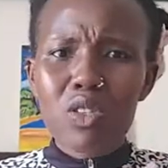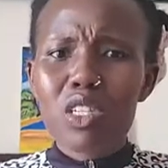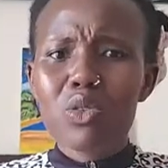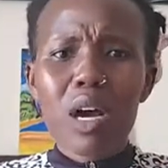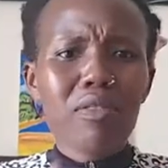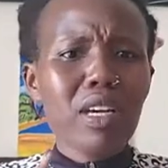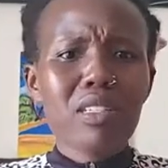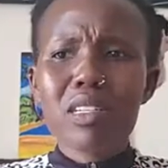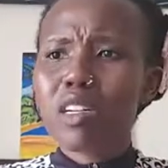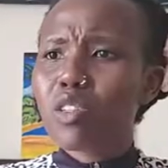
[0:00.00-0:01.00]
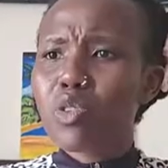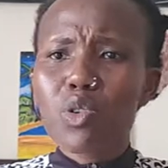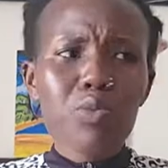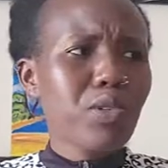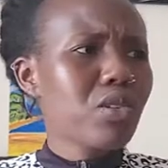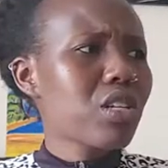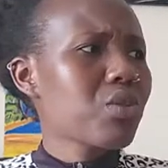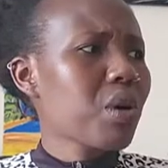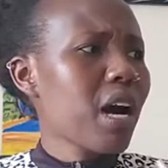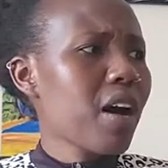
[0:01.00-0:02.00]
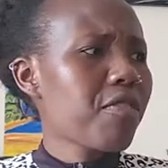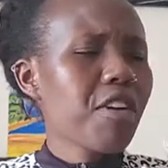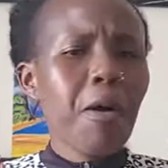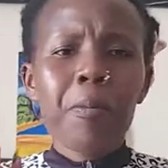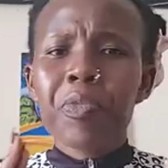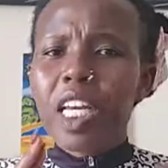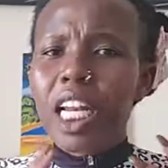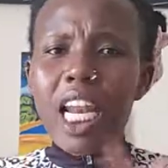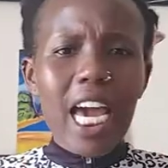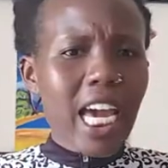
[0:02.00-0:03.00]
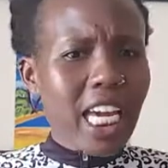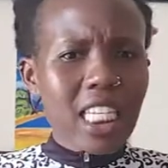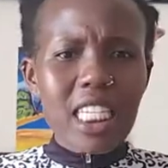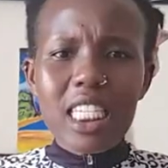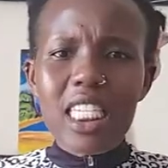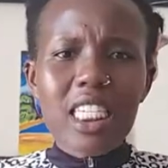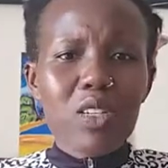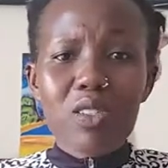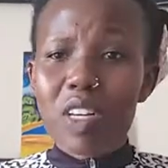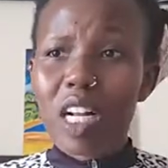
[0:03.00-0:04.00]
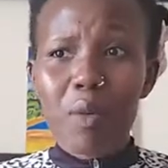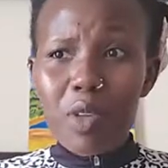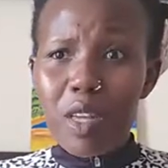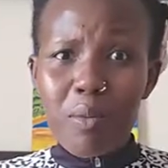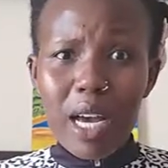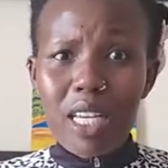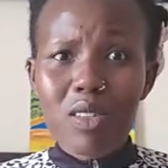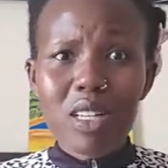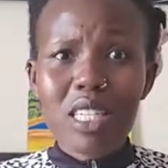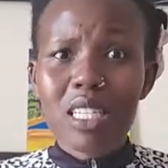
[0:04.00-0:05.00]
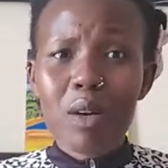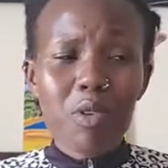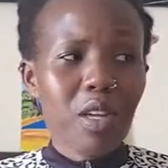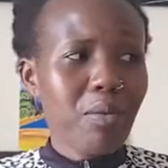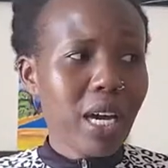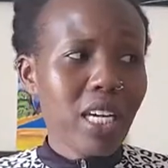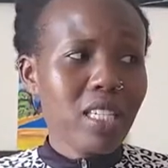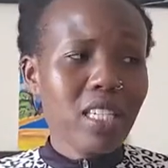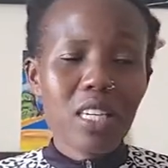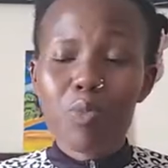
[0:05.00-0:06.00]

You need to have extra tubes. You need to have lights. These things don't even come with the bikes. The ones that come with the bikes, the